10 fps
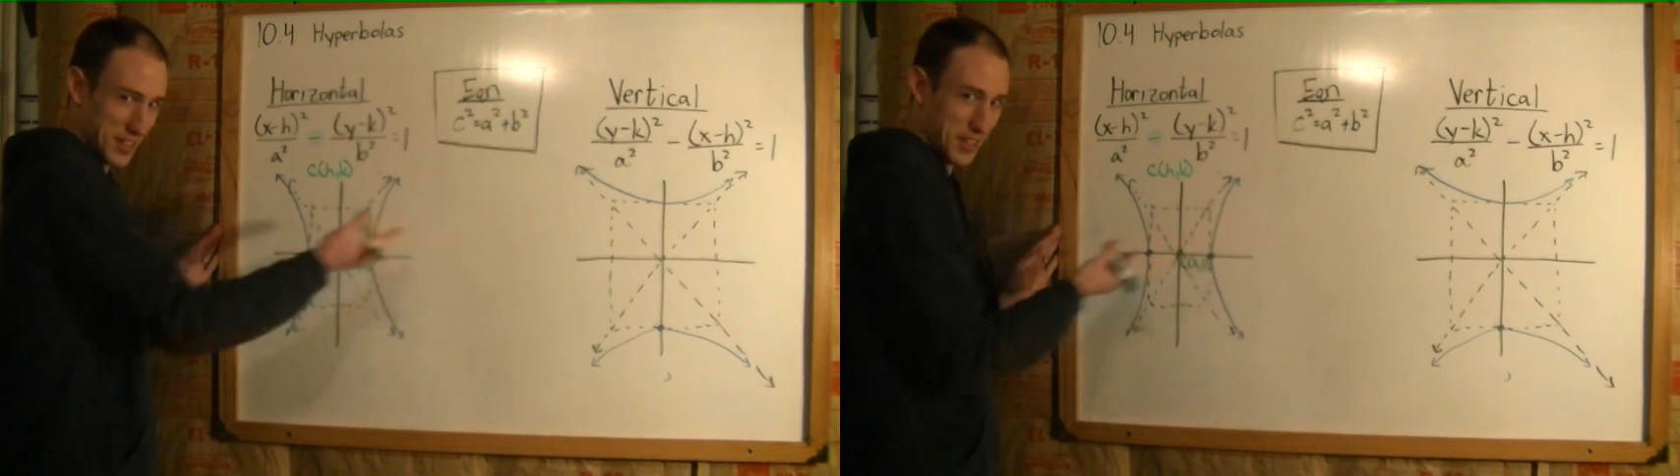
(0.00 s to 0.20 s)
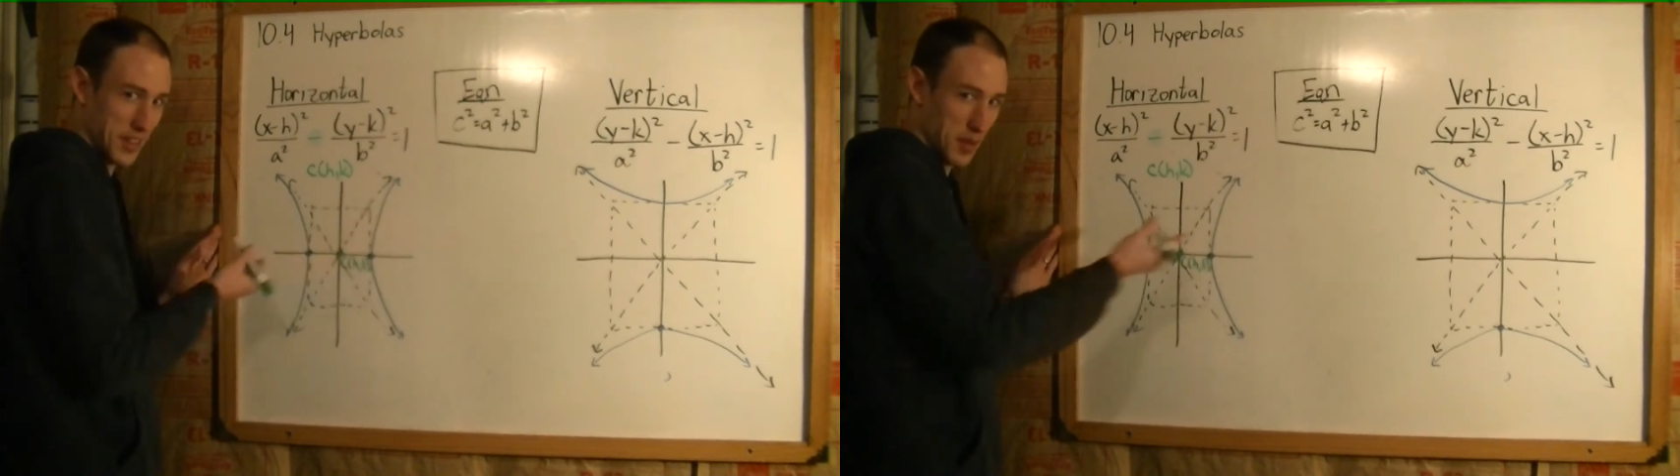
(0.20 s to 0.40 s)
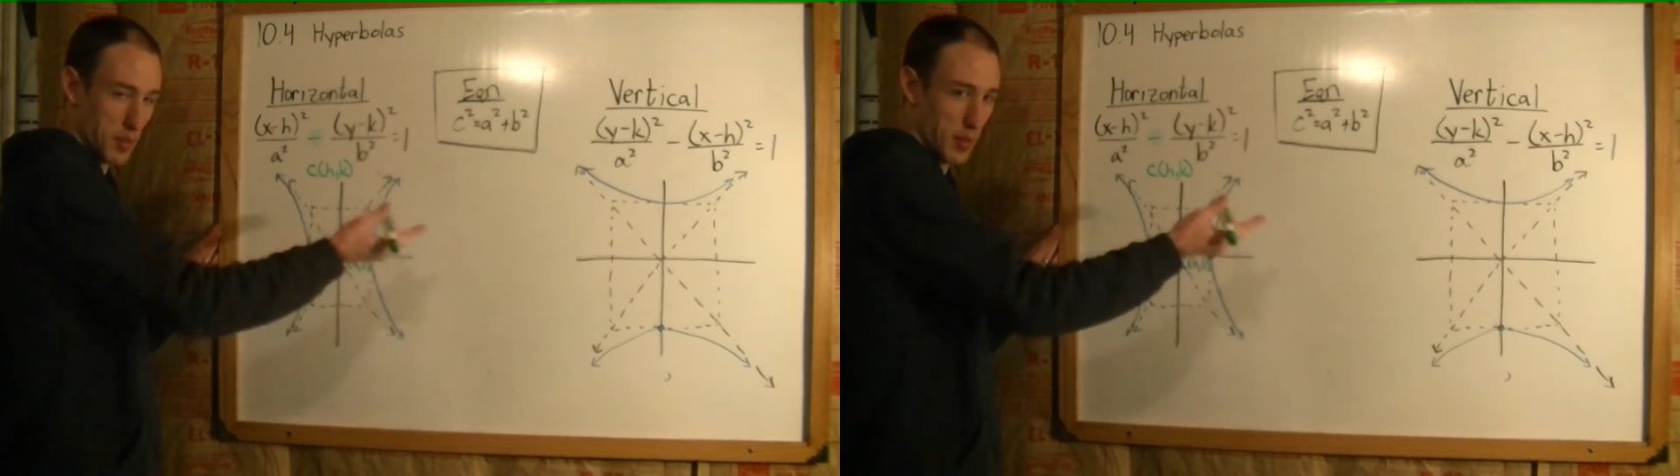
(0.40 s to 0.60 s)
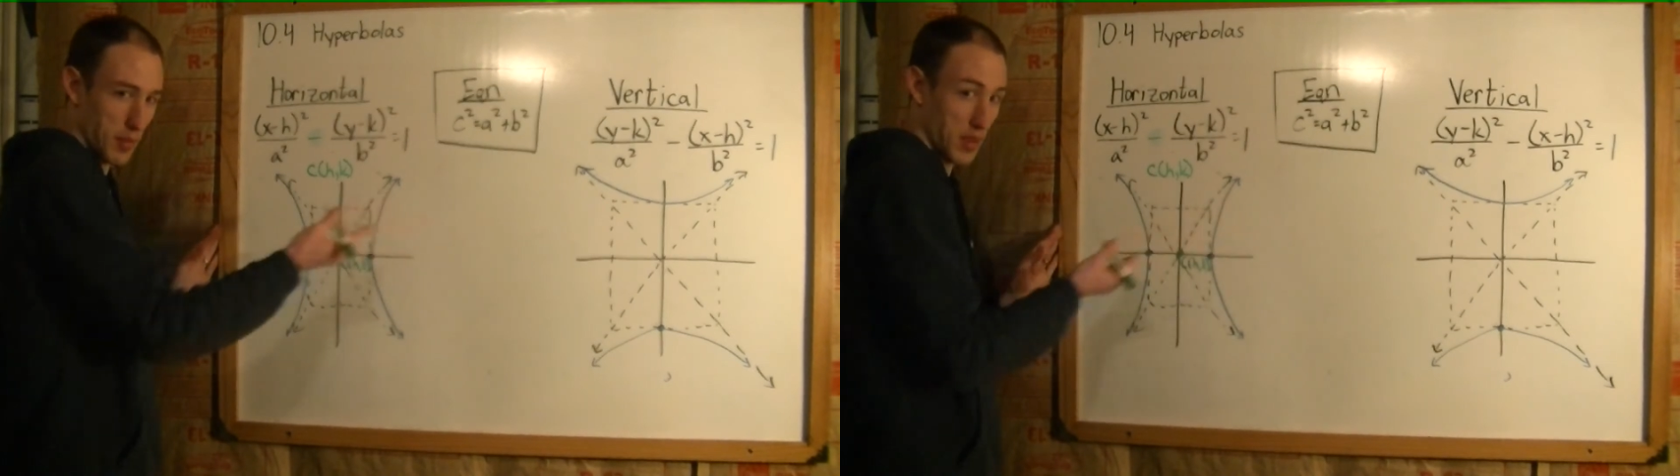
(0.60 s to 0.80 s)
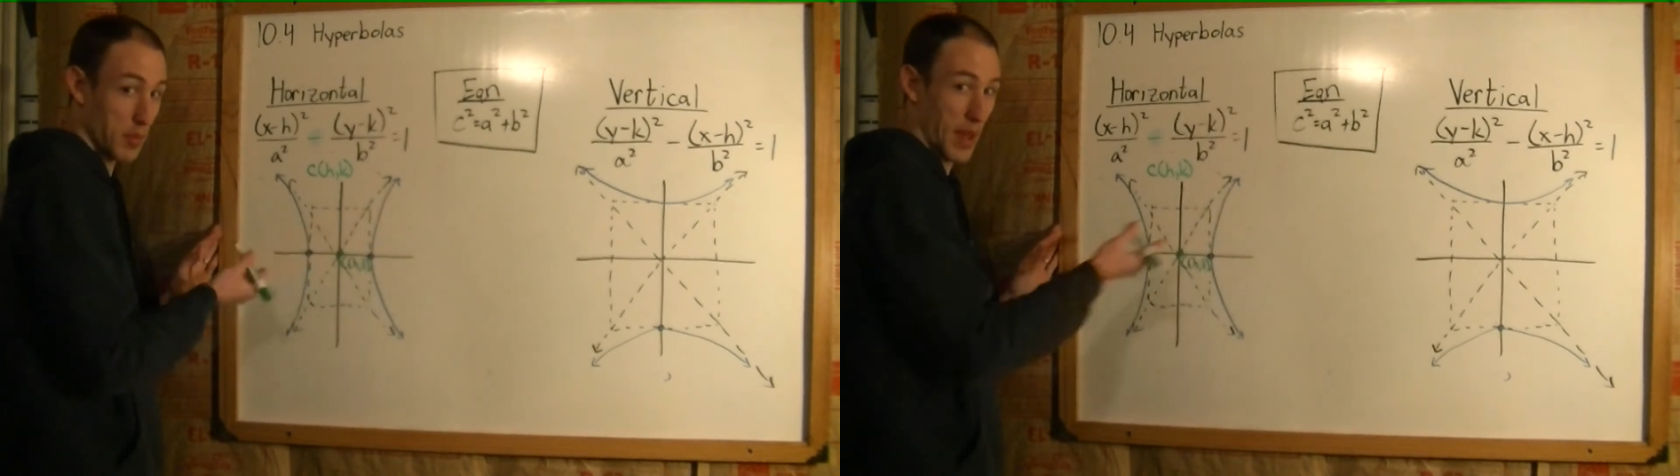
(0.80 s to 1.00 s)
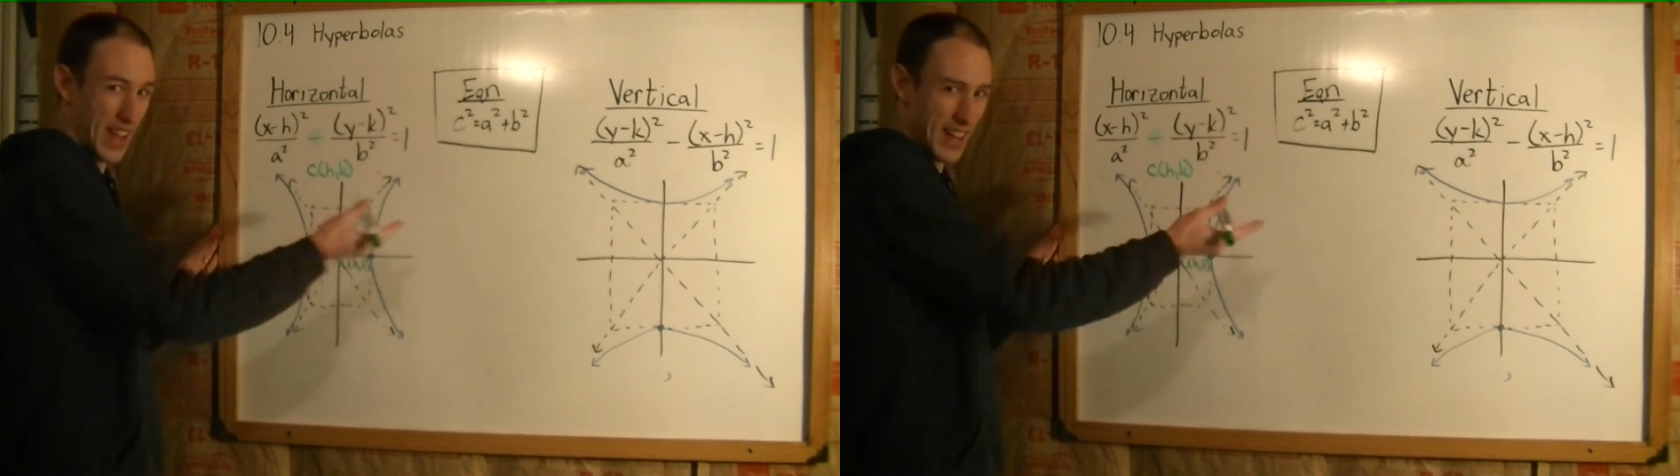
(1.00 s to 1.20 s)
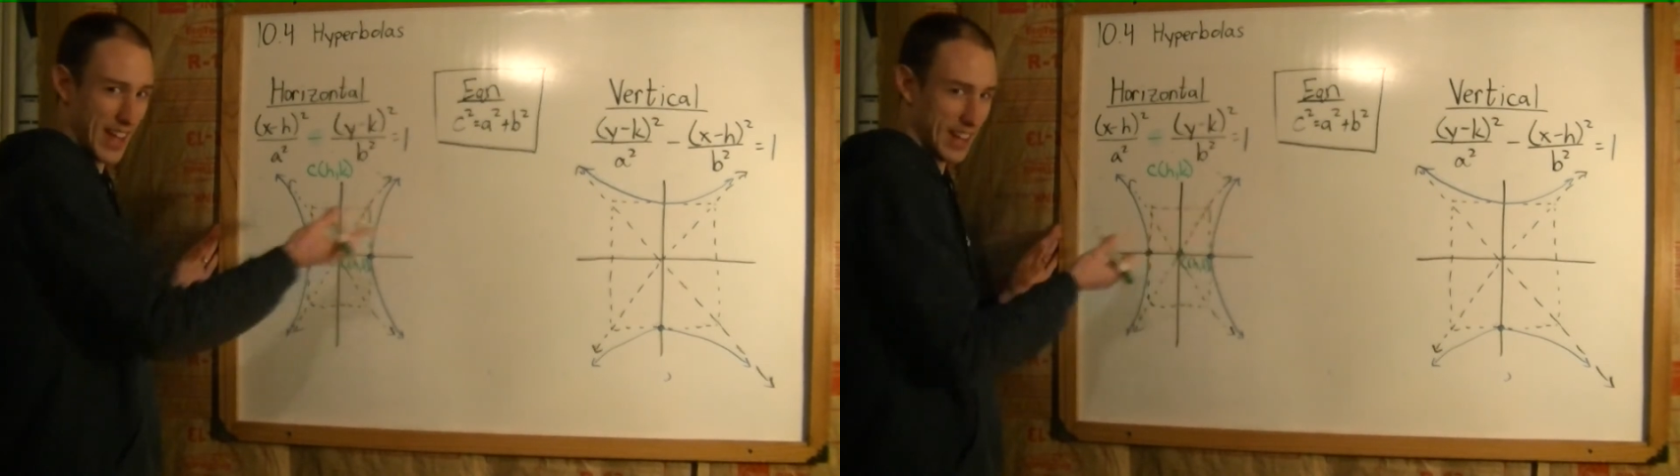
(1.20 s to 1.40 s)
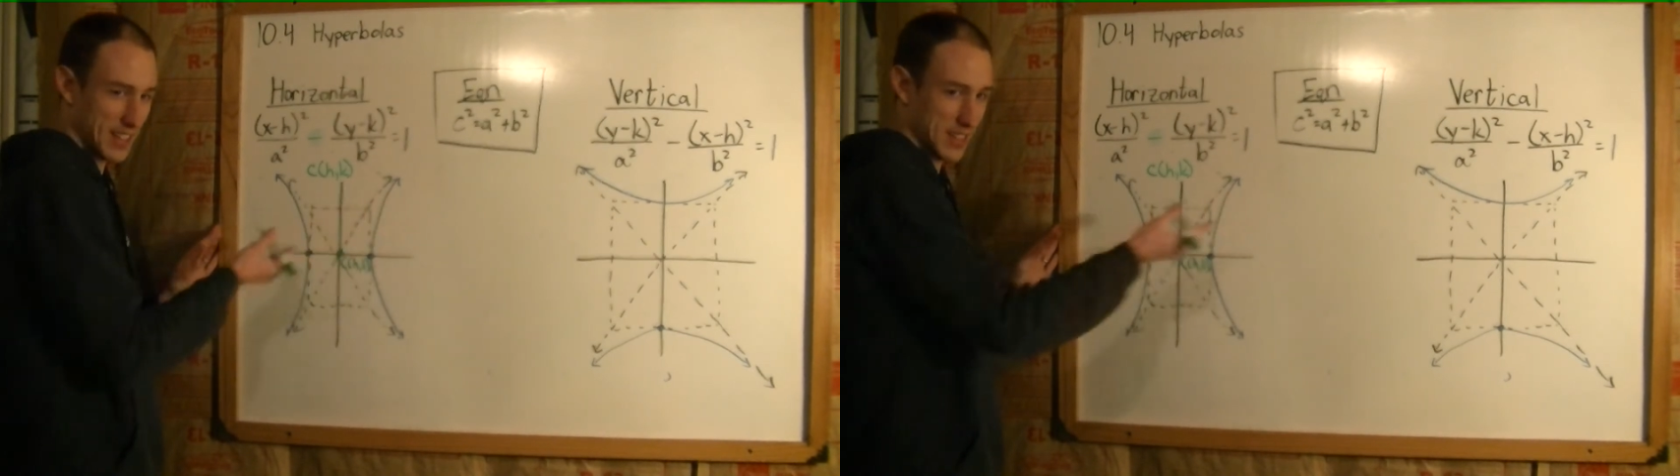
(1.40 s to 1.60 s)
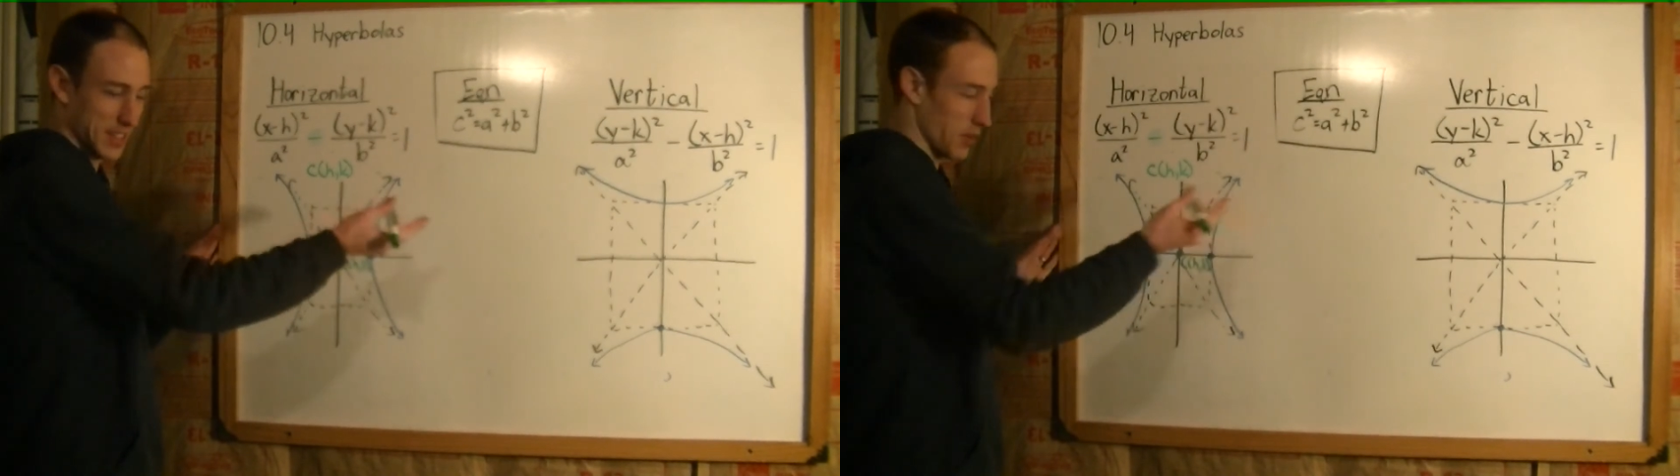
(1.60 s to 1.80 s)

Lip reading: The main axis that we